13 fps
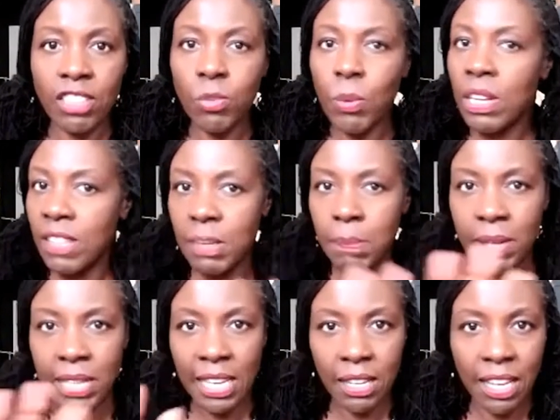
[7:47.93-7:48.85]
As well as
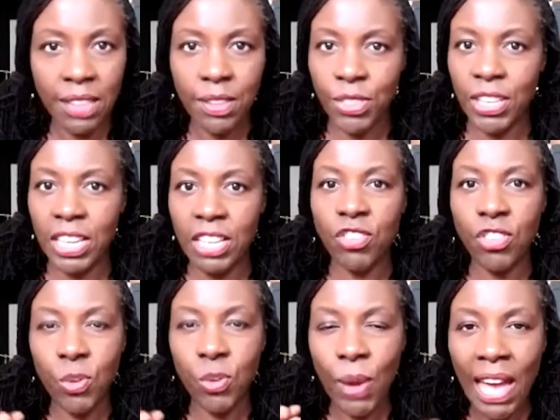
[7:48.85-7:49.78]
anybody else, other things,
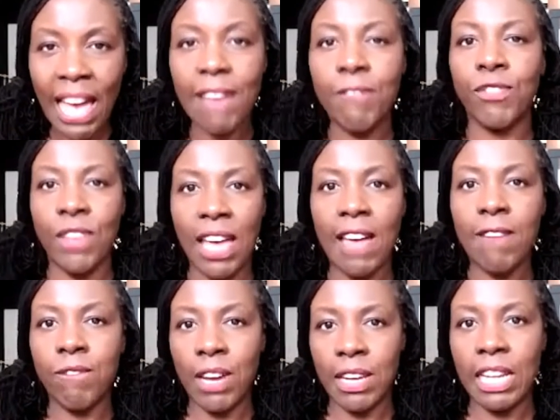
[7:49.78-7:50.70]
you have to
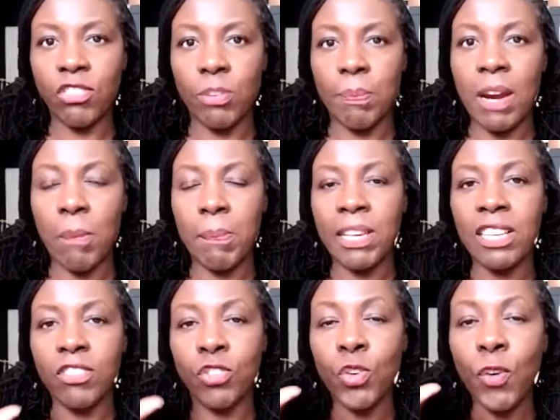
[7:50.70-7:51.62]
have financial power,
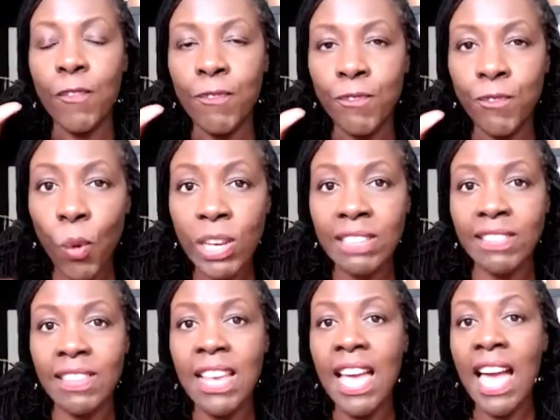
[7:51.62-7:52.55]
because your
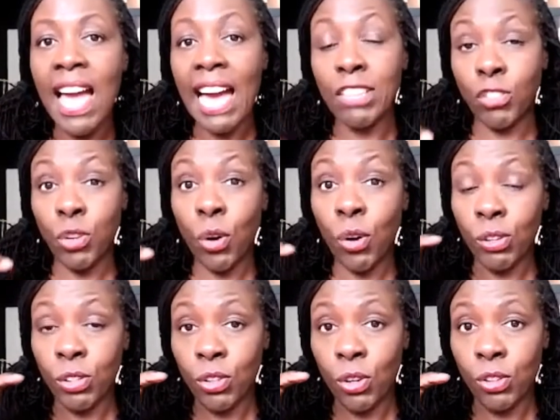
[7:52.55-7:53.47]
voice and
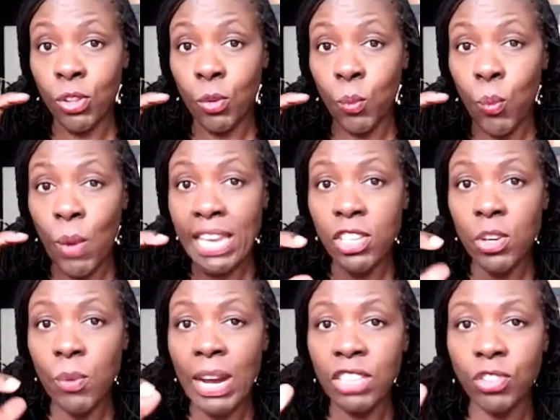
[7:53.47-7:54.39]
the way
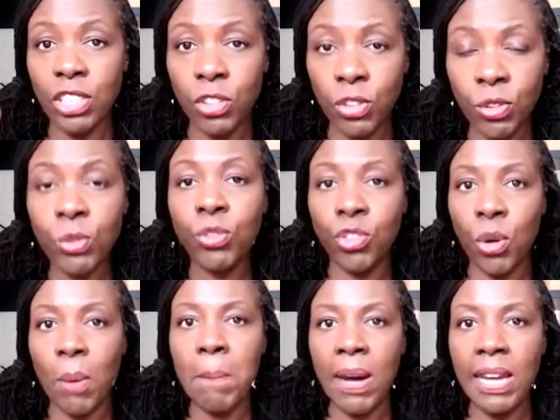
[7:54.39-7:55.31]
you actually use
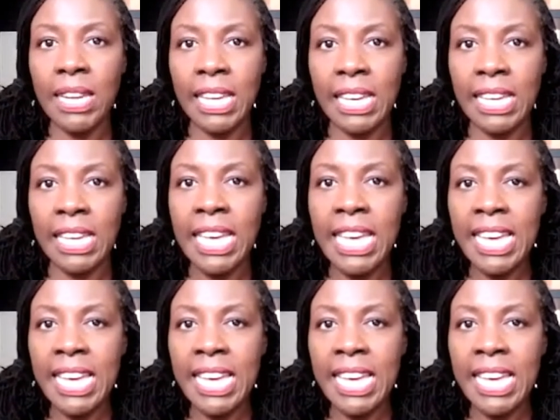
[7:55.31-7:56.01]
your money